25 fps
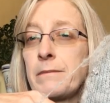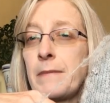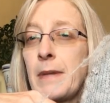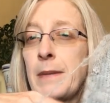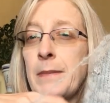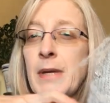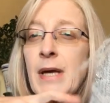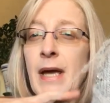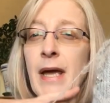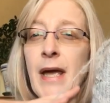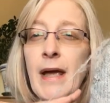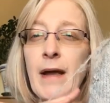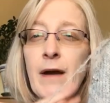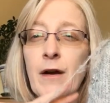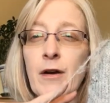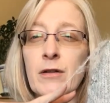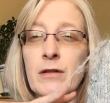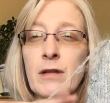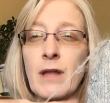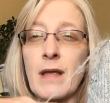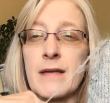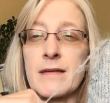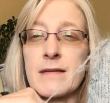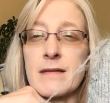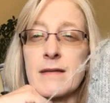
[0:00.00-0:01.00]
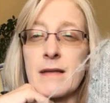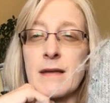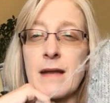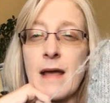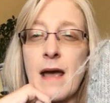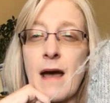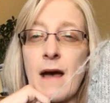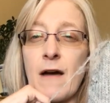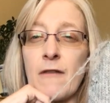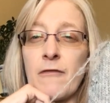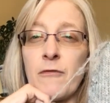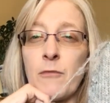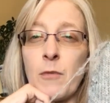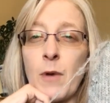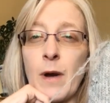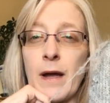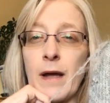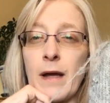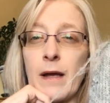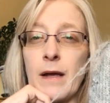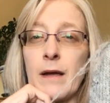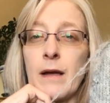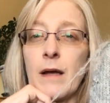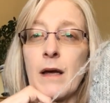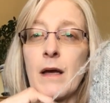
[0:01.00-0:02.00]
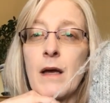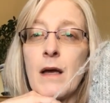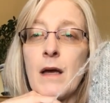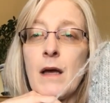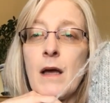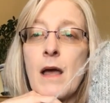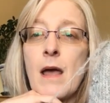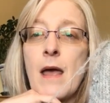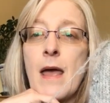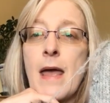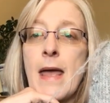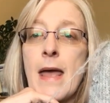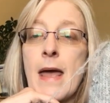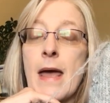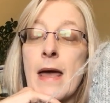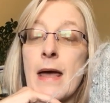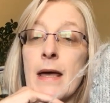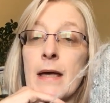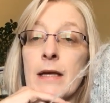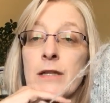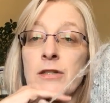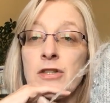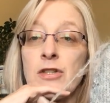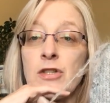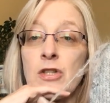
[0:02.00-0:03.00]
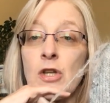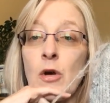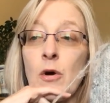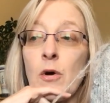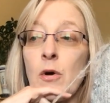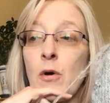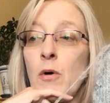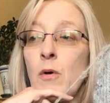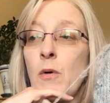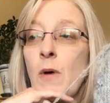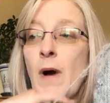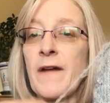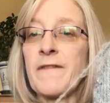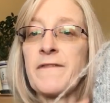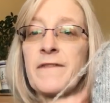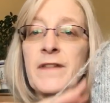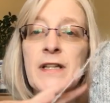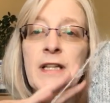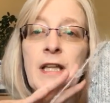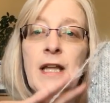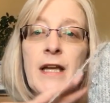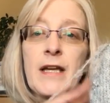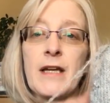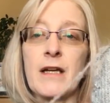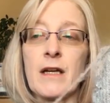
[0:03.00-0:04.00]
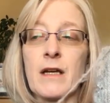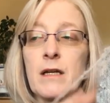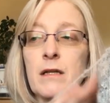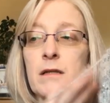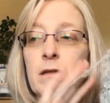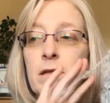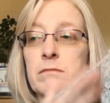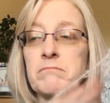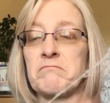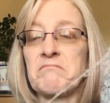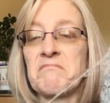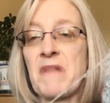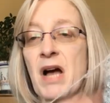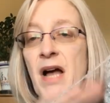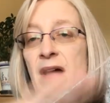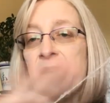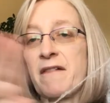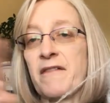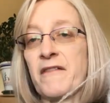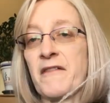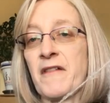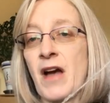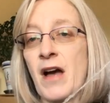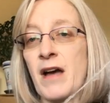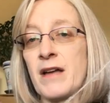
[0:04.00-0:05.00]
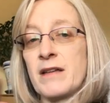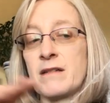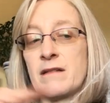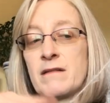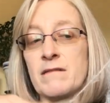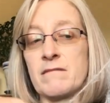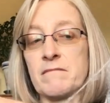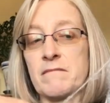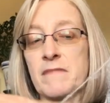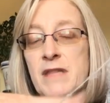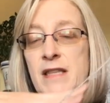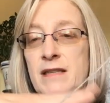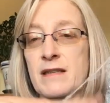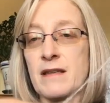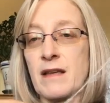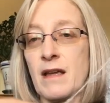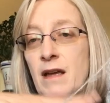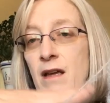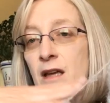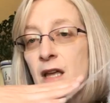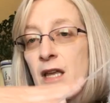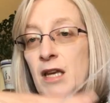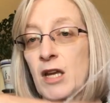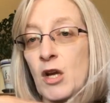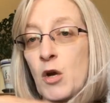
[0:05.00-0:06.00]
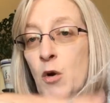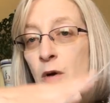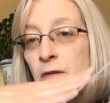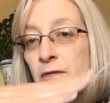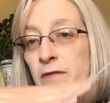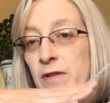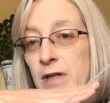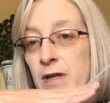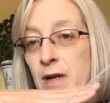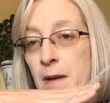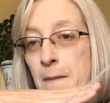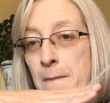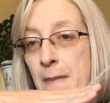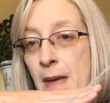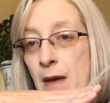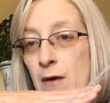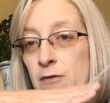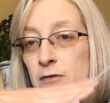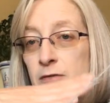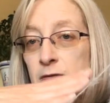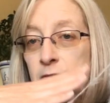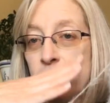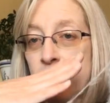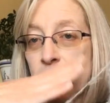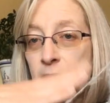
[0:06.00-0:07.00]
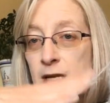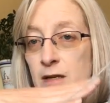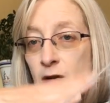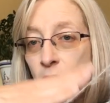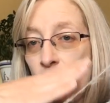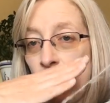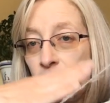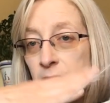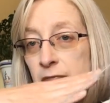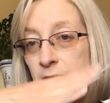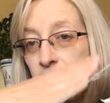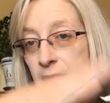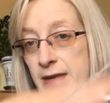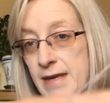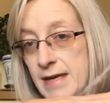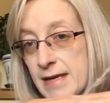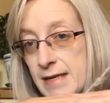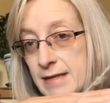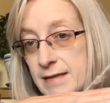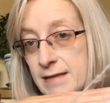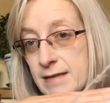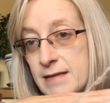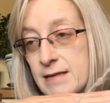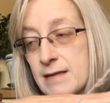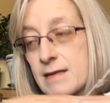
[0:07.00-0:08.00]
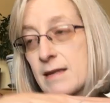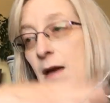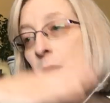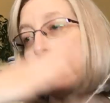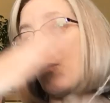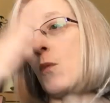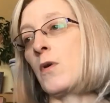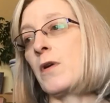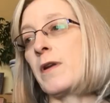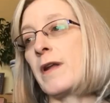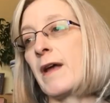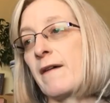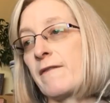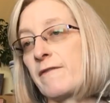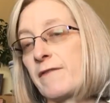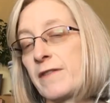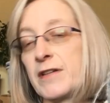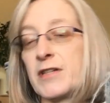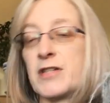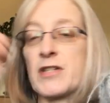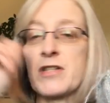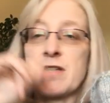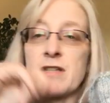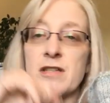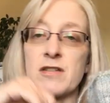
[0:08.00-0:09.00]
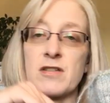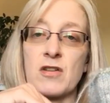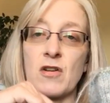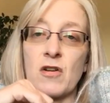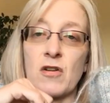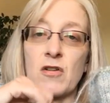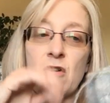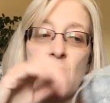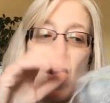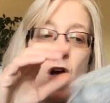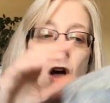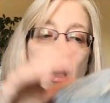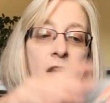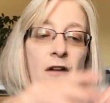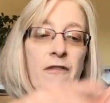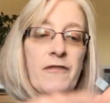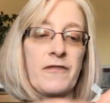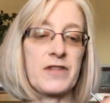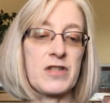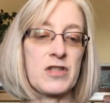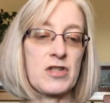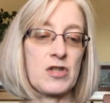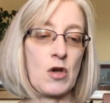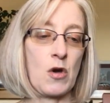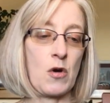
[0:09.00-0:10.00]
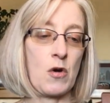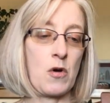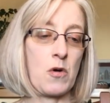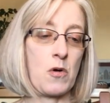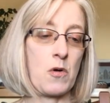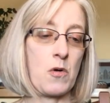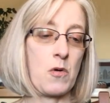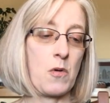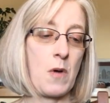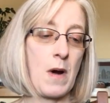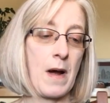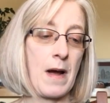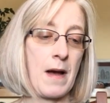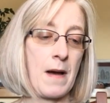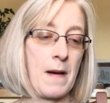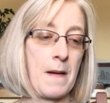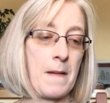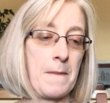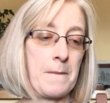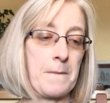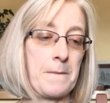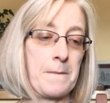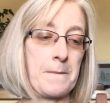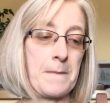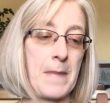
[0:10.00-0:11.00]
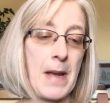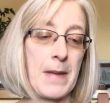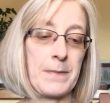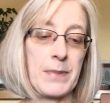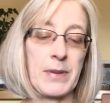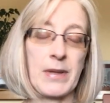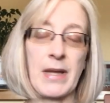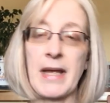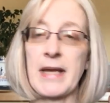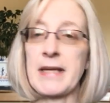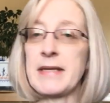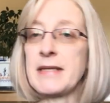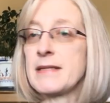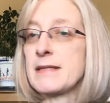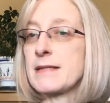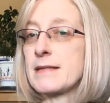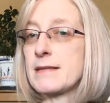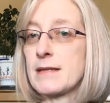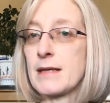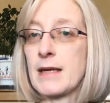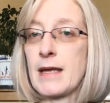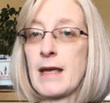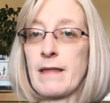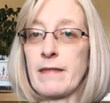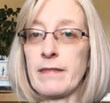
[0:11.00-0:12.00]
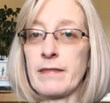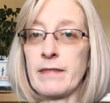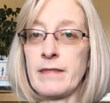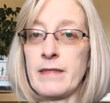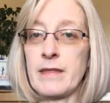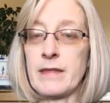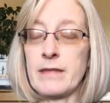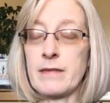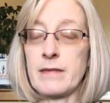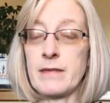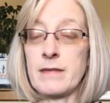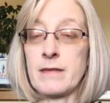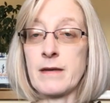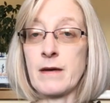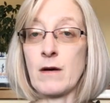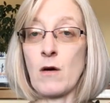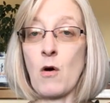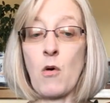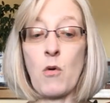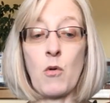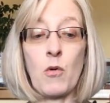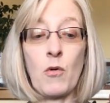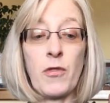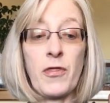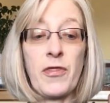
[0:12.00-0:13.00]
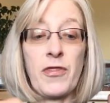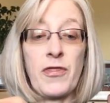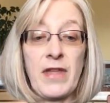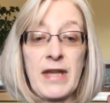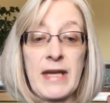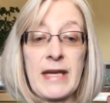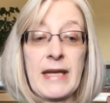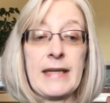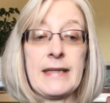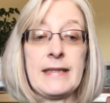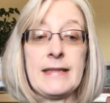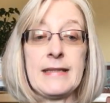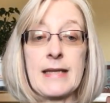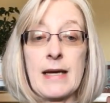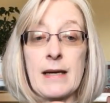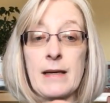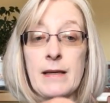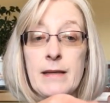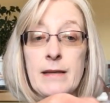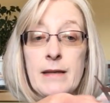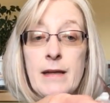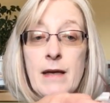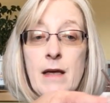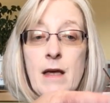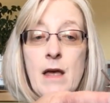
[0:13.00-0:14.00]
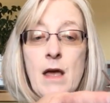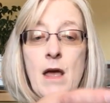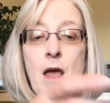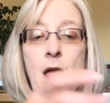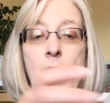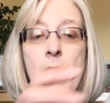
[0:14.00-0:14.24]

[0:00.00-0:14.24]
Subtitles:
Maybe a hair less than halfway. So I feel like I've gotten an equivalent amount knit on this that would have finished the skirt off. So my plan is to get the whole thing done